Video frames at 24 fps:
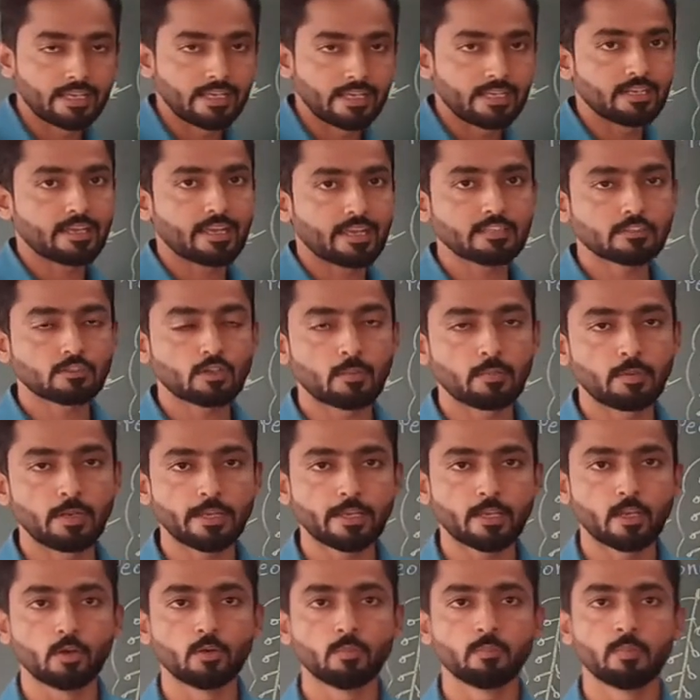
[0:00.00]
in case of
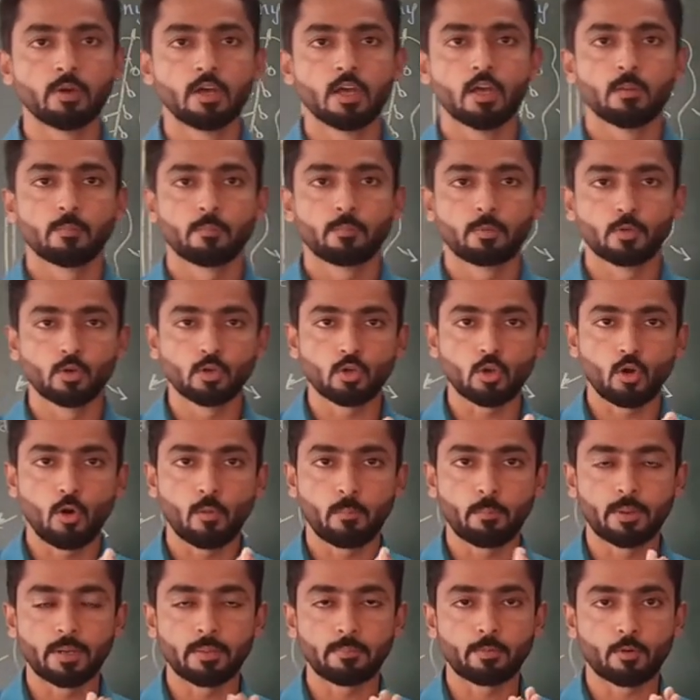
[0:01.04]
legume, fruit
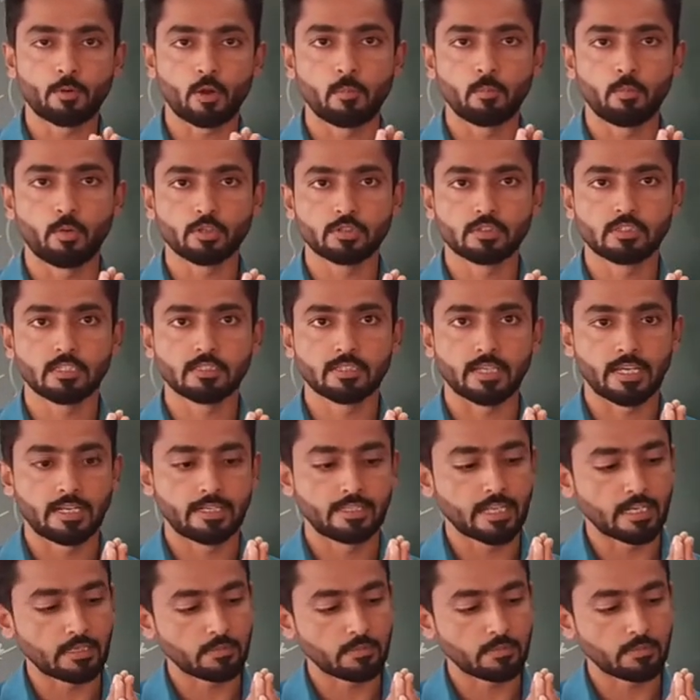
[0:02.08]
open from both the sides.